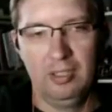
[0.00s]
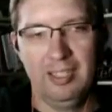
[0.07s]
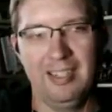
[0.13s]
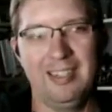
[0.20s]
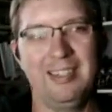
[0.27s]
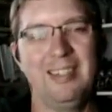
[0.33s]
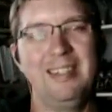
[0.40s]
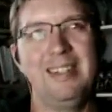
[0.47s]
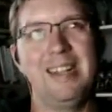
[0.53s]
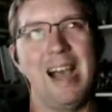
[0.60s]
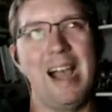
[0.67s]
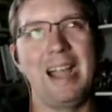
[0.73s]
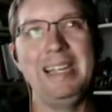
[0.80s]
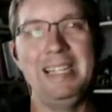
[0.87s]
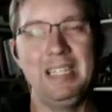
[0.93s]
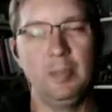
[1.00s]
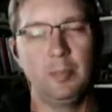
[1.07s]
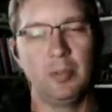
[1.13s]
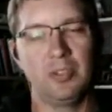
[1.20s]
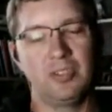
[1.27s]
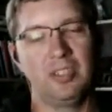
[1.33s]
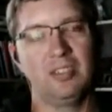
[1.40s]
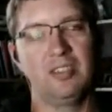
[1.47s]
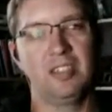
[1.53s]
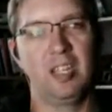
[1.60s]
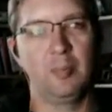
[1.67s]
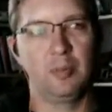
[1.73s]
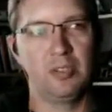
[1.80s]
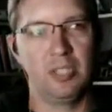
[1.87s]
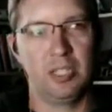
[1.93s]
he had 90%
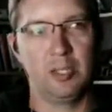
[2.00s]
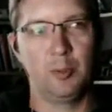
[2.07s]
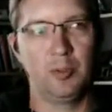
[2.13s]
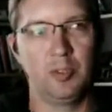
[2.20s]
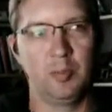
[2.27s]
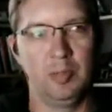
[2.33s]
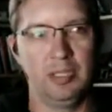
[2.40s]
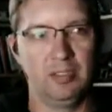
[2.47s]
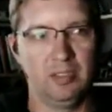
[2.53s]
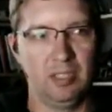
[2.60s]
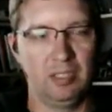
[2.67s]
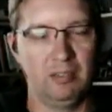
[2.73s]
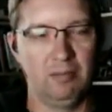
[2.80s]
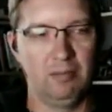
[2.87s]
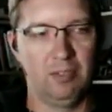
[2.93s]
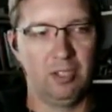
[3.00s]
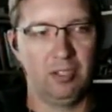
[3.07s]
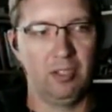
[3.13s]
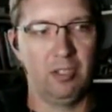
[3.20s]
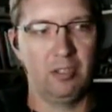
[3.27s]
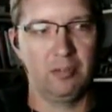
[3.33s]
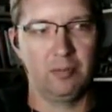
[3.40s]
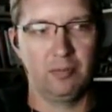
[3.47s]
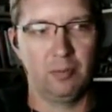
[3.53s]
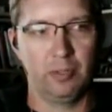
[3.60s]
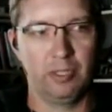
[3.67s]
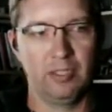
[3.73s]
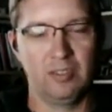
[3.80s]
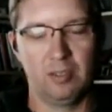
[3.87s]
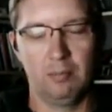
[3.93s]
save percentage, which means they took another
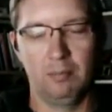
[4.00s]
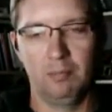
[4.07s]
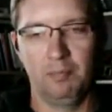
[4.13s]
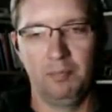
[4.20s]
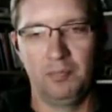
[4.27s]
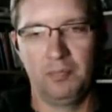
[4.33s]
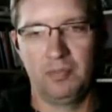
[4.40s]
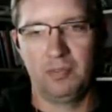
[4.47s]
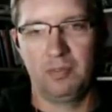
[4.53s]
40-some,